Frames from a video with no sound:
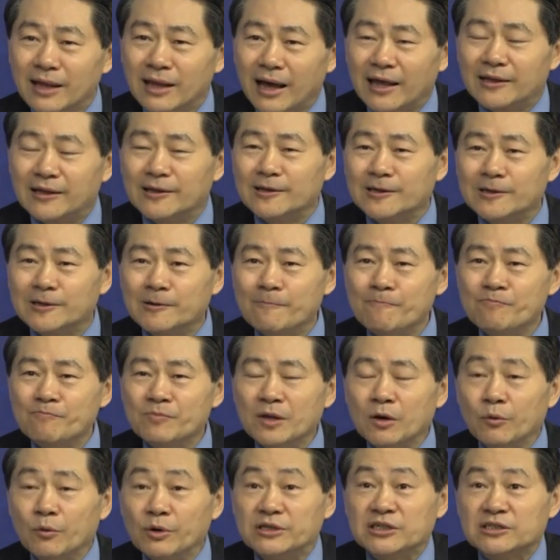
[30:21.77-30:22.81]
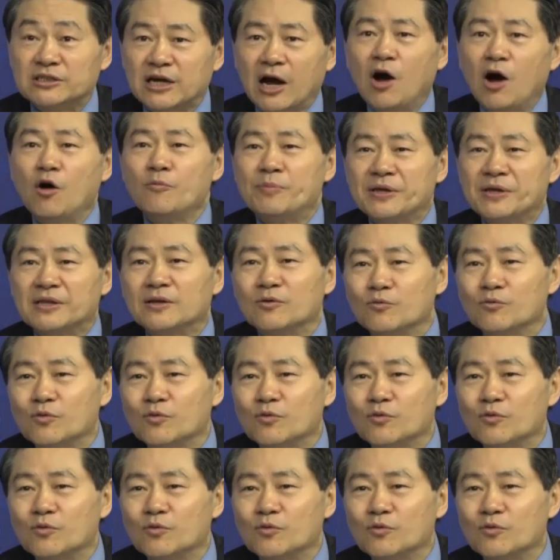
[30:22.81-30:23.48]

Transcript: and which is helping the